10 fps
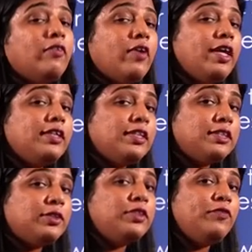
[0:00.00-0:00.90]
writers
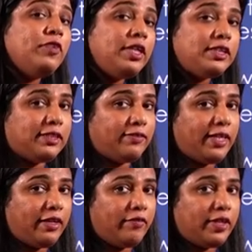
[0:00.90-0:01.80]
use figurative
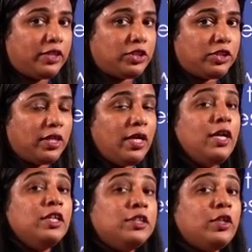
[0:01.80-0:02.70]
language.
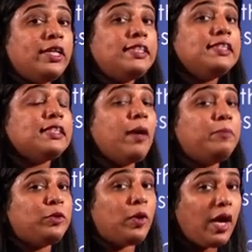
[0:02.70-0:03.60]
So it is up
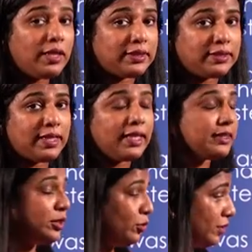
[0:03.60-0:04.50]
to us as
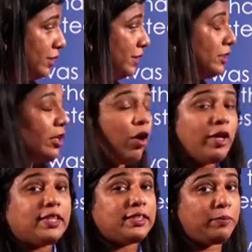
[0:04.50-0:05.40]
students, or
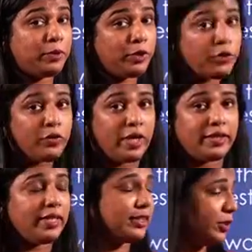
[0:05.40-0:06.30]
it is up to you
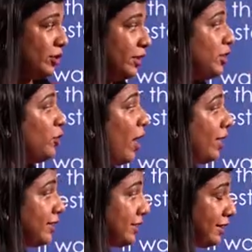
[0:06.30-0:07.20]
rather as students, to
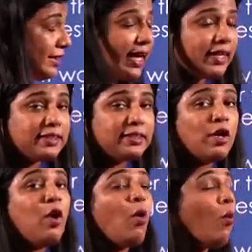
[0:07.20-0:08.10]
understand
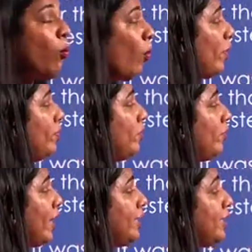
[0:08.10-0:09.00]
what the
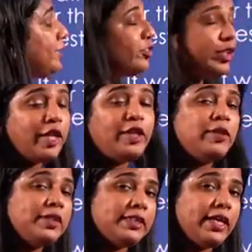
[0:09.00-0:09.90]
writer is trying to
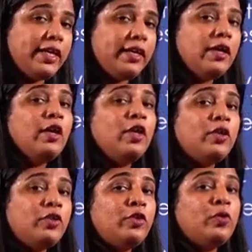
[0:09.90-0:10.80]
say
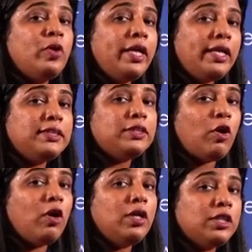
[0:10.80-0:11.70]
through his
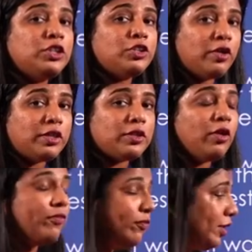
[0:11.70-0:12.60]
or her choice
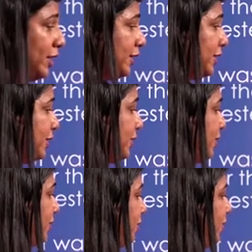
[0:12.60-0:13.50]
of words.
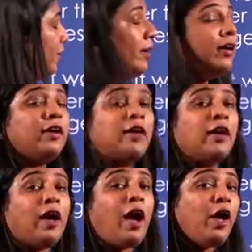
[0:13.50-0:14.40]

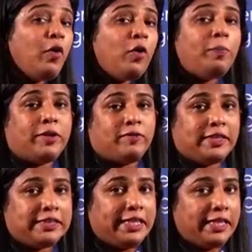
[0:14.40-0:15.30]
I hope it was
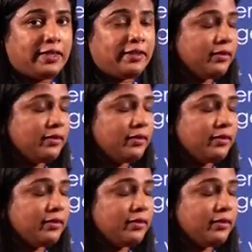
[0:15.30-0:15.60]
clear.